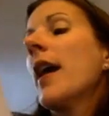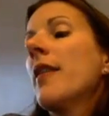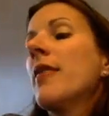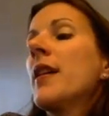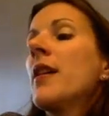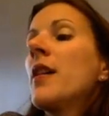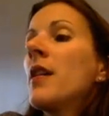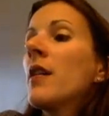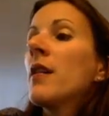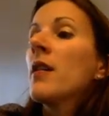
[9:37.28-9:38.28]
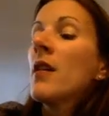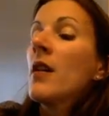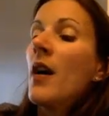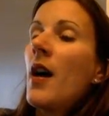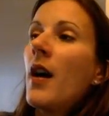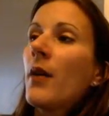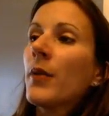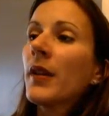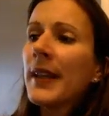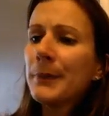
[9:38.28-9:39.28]
And then I
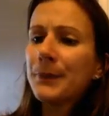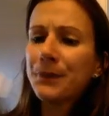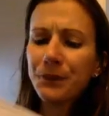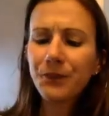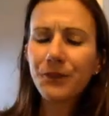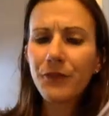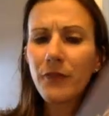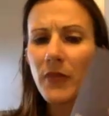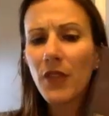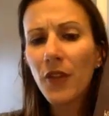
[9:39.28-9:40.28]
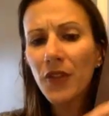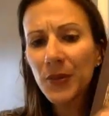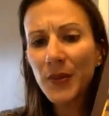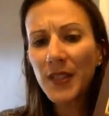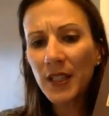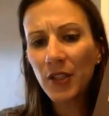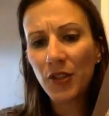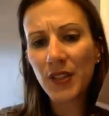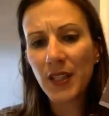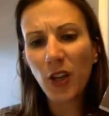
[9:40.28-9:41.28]
really thought this was an
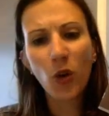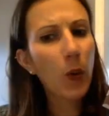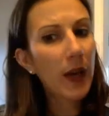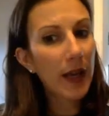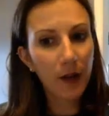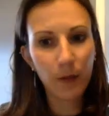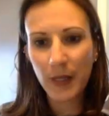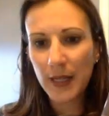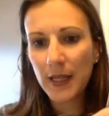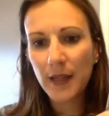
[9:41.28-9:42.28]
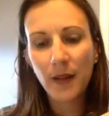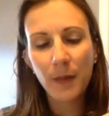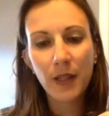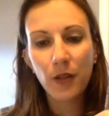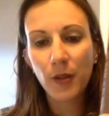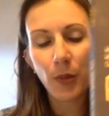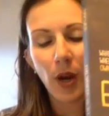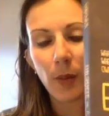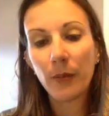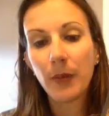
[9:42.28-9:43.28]
interesting, quick read. I mean, you can
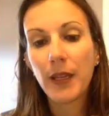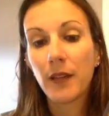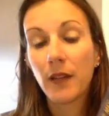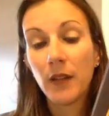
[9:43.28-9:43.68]
probably